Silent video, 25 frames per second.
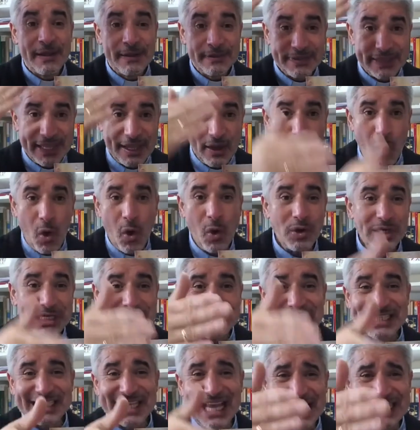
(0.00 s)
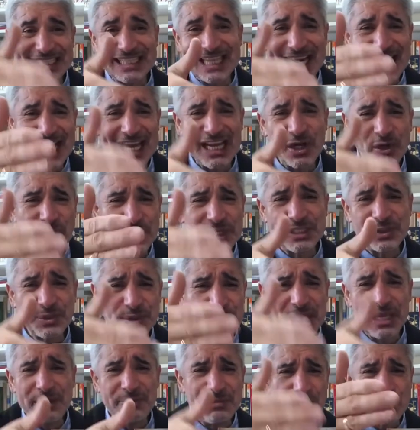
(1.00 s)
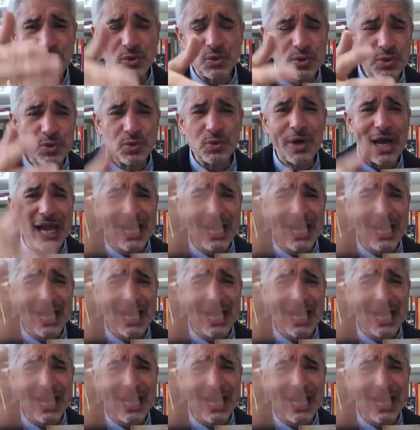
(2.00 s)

the only sign that I'm going to give you to you,